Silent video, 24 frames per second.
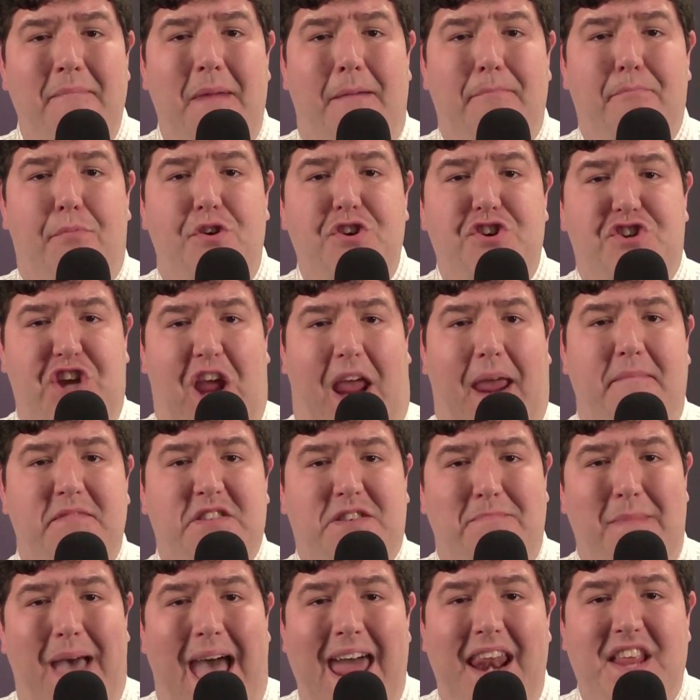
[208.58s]
member
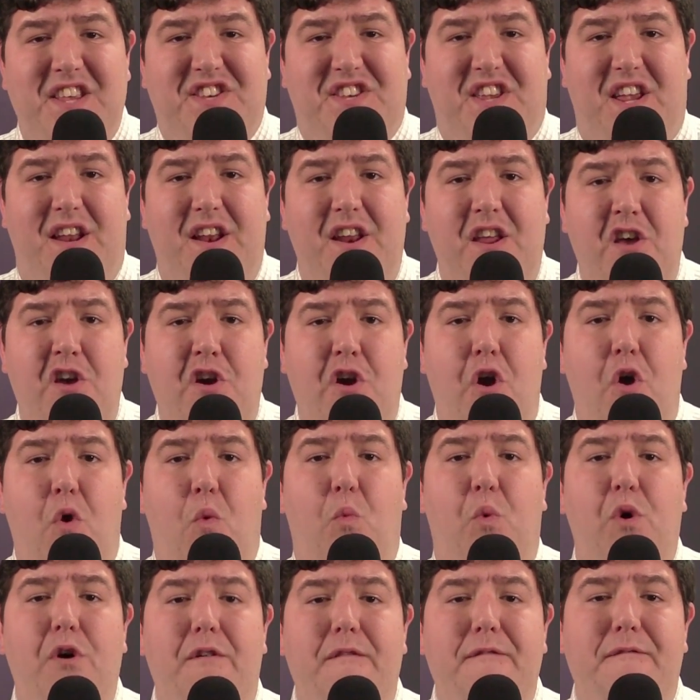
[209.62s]
James Madison,
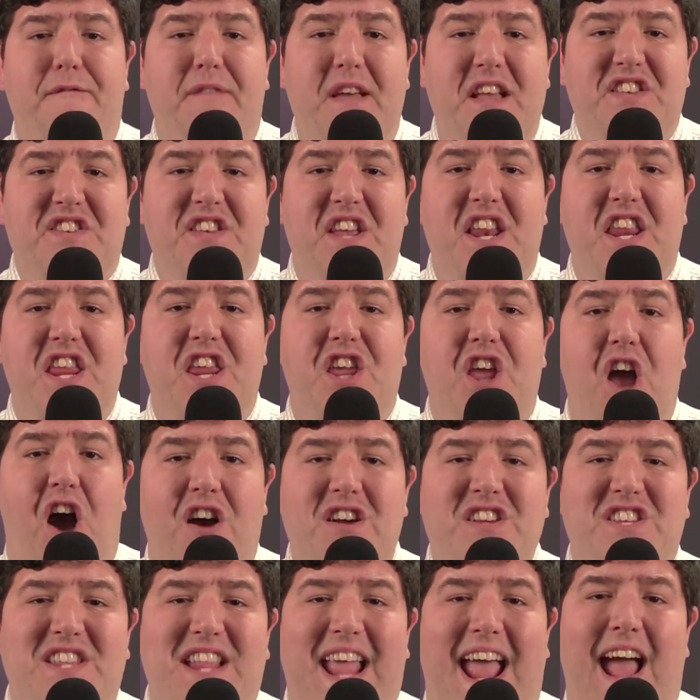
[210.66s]
will visit
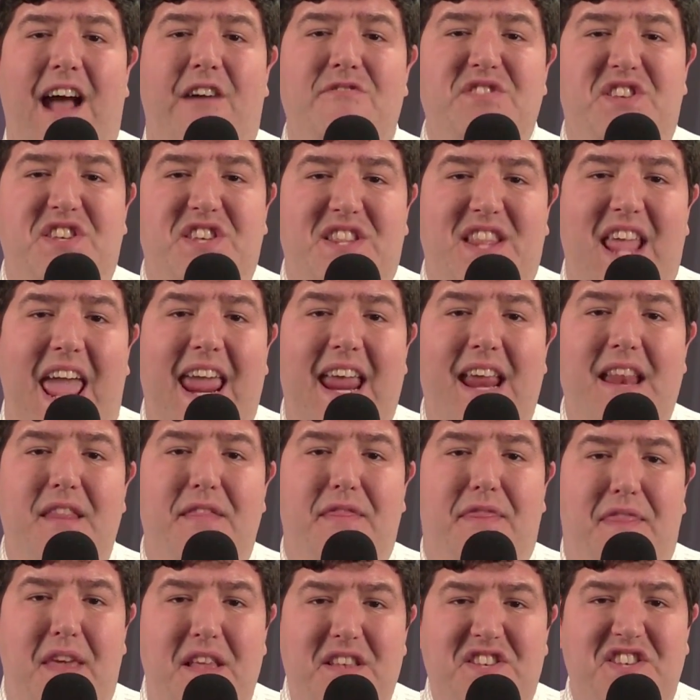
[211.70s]
Youngstown State
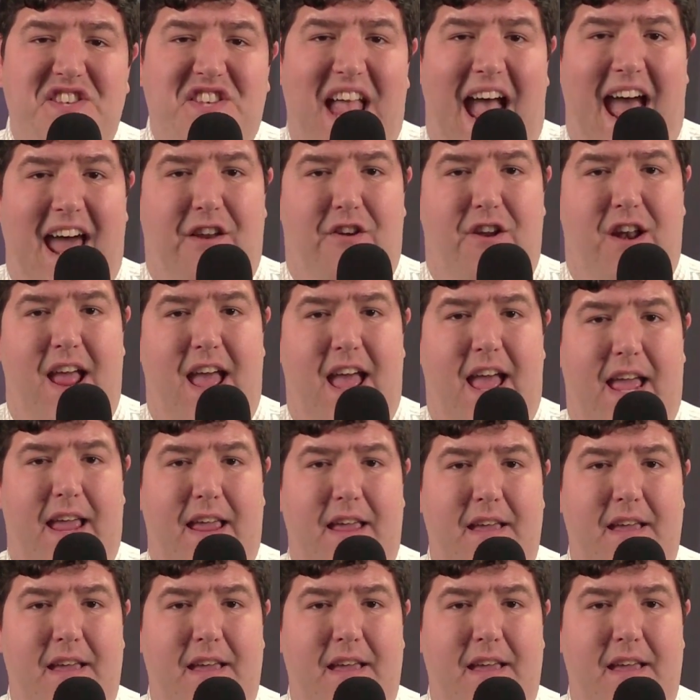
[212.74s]
this Saturday.